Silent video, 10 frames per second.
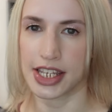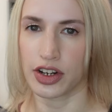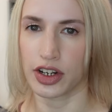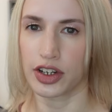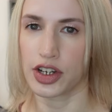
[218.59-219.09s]
it's
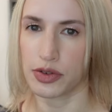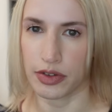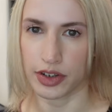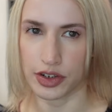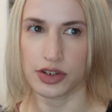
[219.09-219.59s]
not going to cost you a
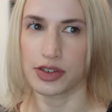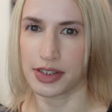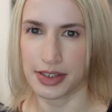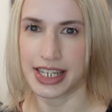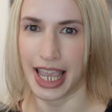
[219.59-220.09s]
fortune
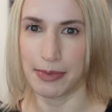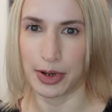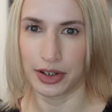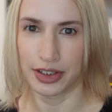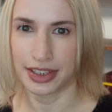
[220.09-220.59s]
to get
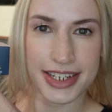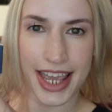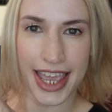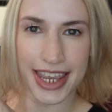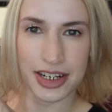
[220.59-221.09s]
more.
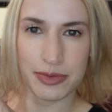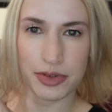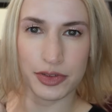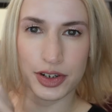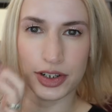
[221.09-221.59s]
Day
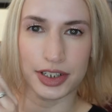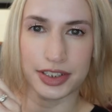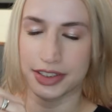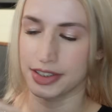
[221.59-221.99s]
number four.